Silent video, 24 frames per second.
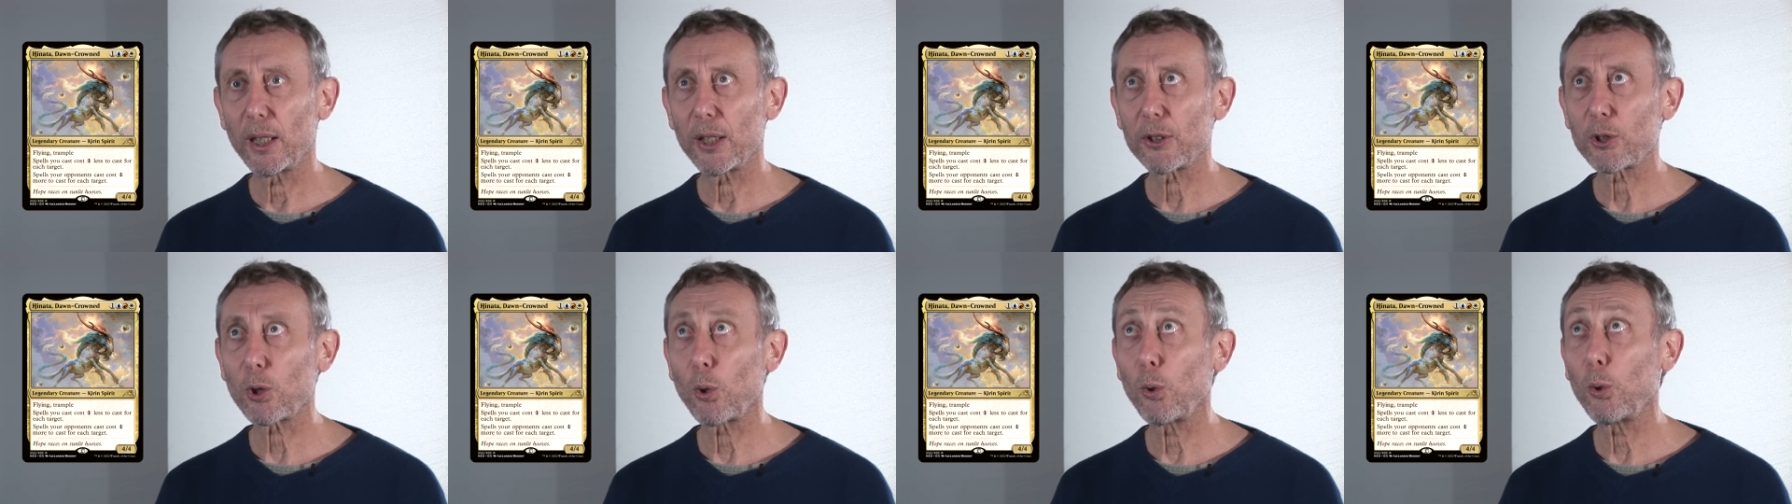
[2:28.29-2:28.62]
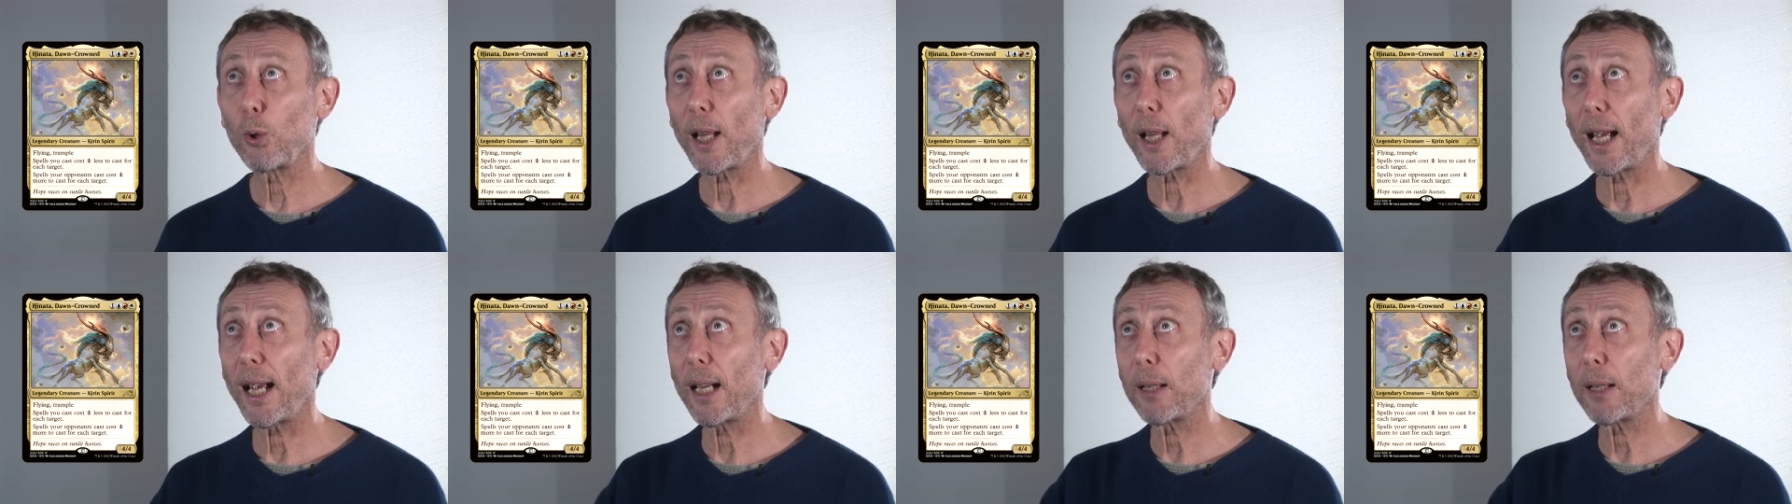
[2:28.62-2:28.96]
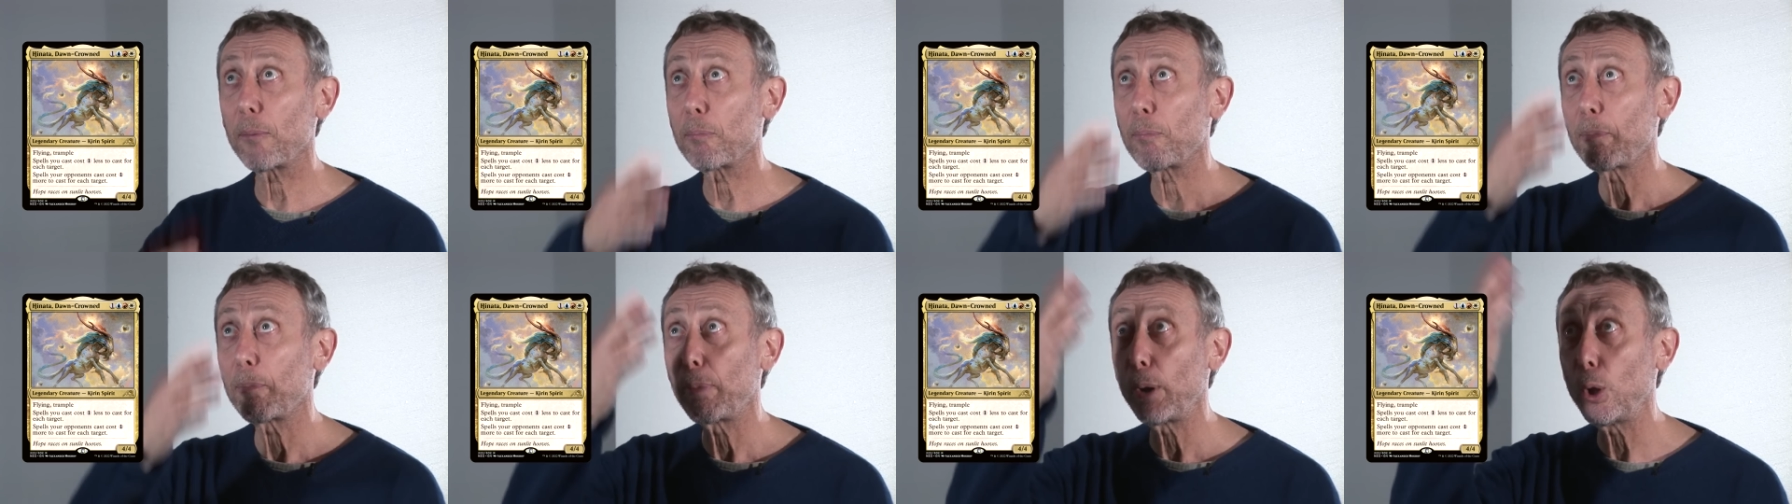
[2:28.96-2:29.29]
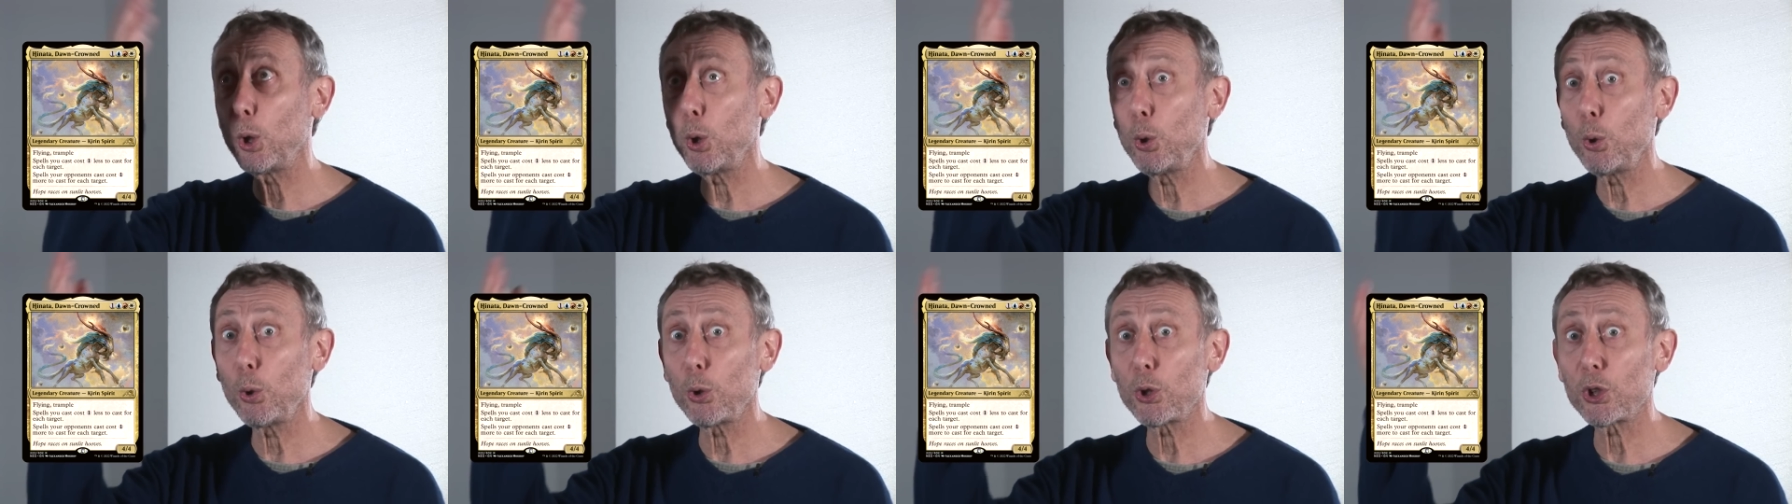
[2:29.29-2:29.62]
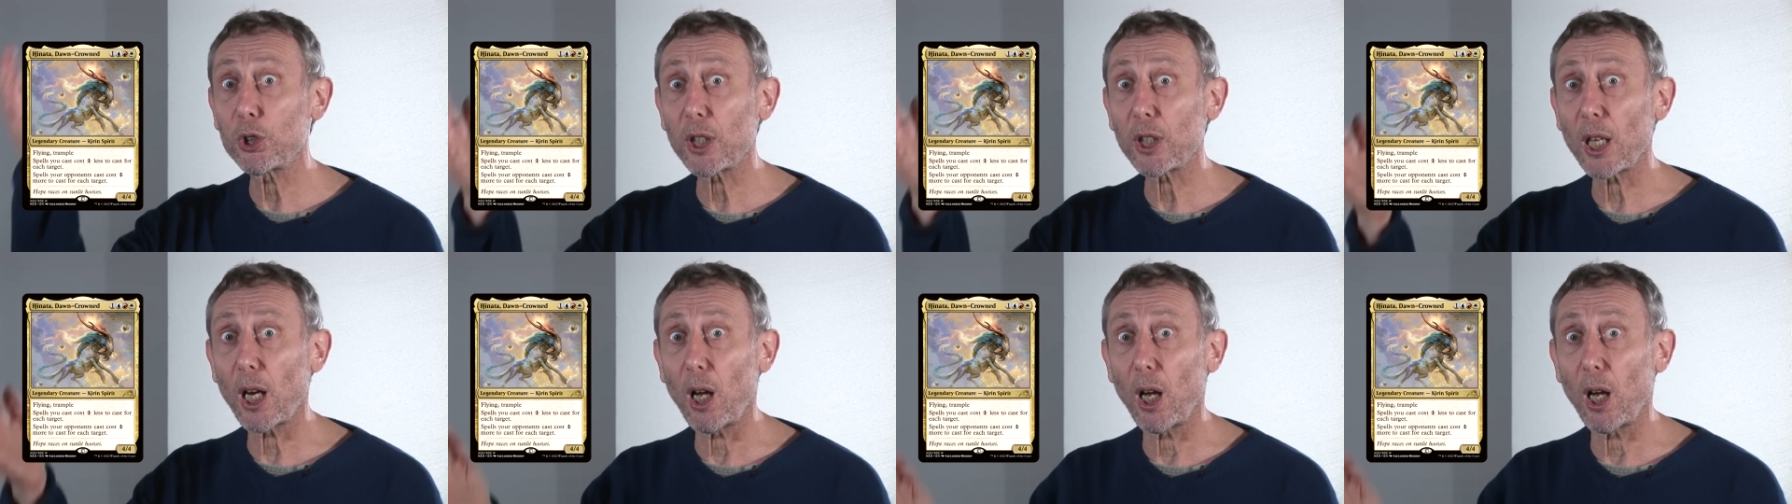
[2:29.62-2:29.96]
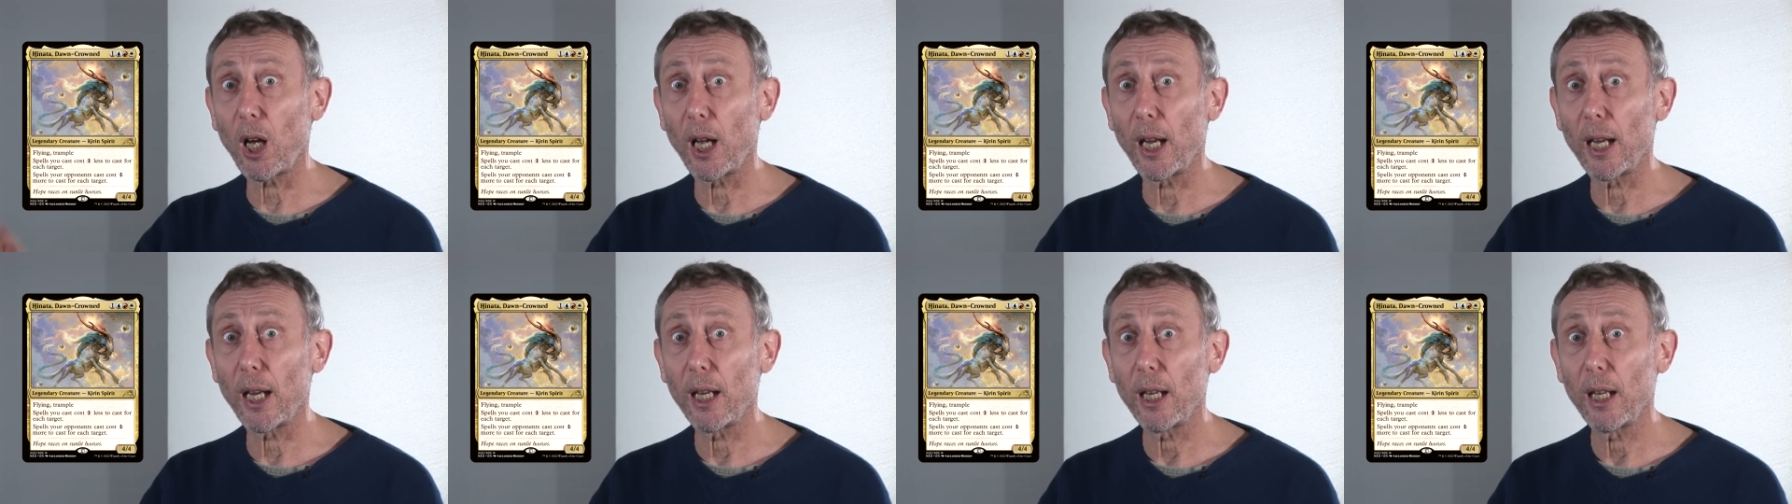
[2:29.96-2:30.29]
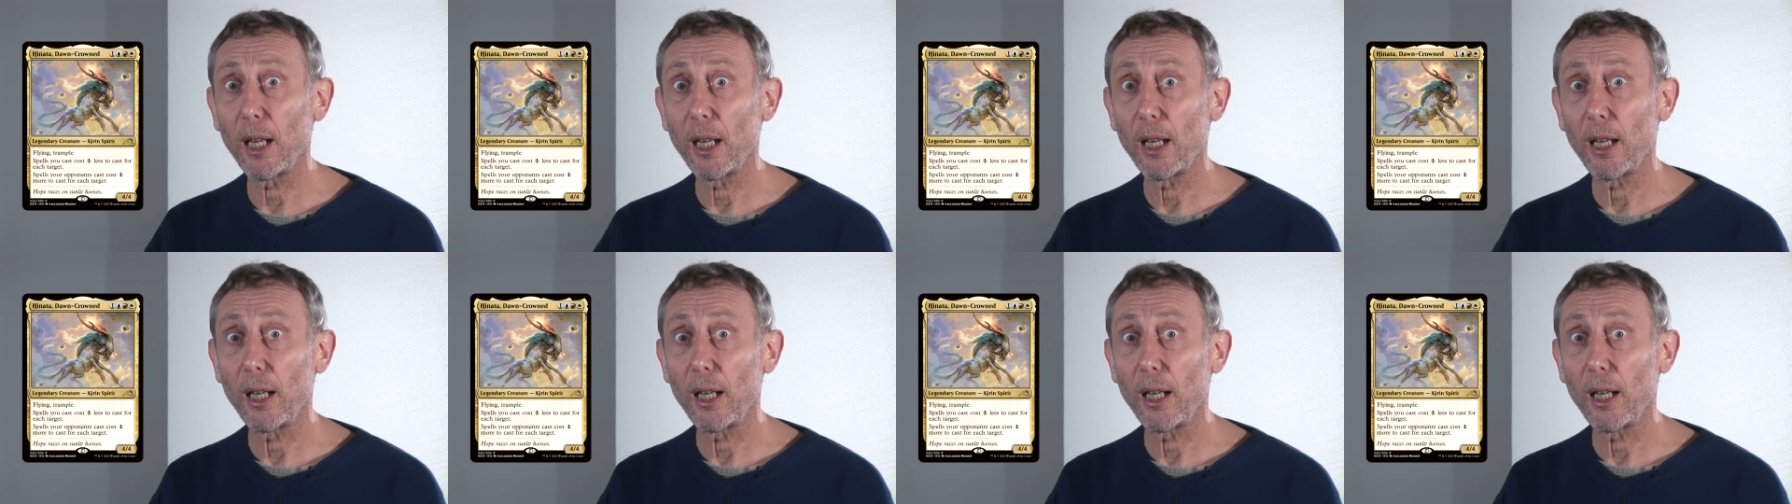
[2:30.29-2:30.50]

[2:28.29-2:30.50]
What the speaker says: there's all that blue sky.